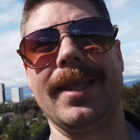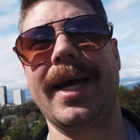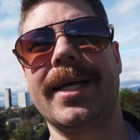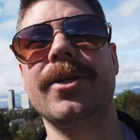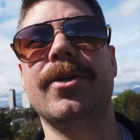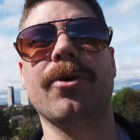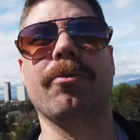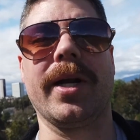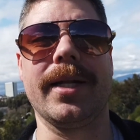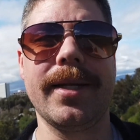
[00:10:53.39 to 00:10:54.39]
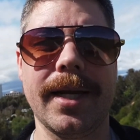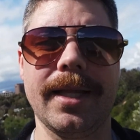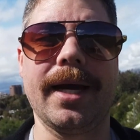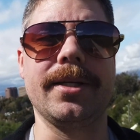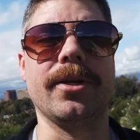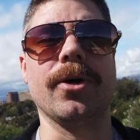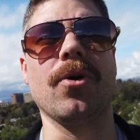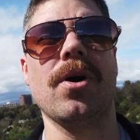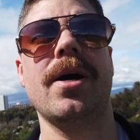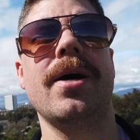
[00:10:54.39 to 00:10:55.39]
liked to do and what I didn't like to
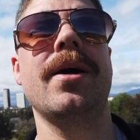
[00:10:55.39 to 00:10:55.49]
do,